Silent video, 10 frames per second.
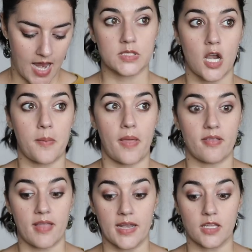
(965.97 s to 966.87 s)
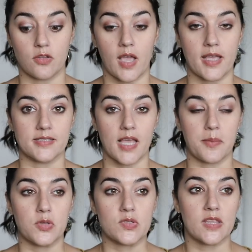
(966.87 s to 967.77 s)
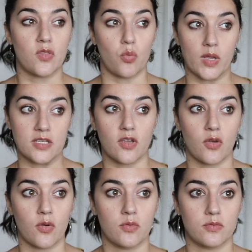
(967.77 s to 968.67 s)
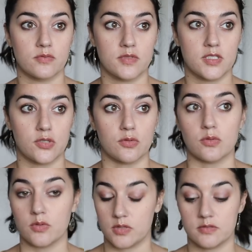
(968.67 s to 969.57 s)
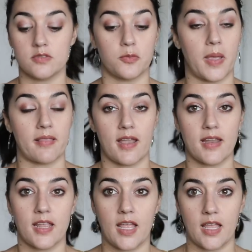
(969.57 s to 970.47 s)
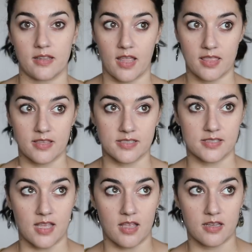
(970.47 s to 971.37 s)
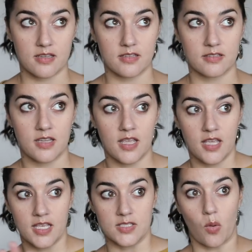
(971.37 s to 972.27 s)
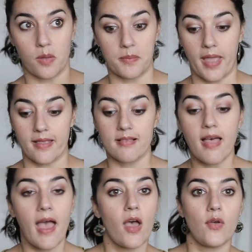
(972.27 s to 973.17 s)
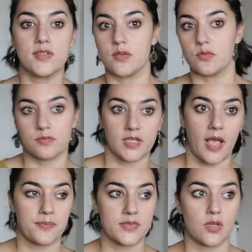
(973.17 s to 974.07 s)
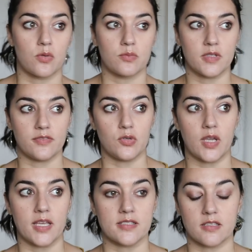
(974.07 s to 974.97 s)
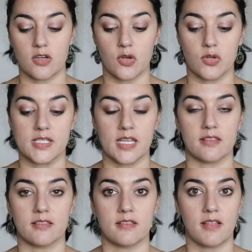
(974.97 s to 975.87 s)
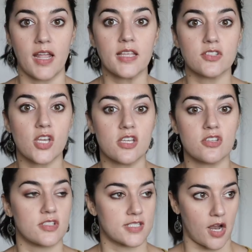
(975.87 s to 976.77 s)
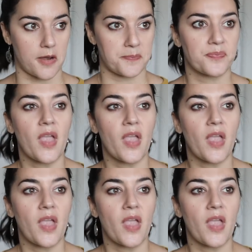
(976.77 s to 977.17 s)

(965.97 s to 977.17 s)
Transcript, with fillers: Sorry about the lighting, you guys. I'm using the window to do my lighting and like the sun is going behind clouds and yeah, so if you guys are noticing the lighting change, sorry.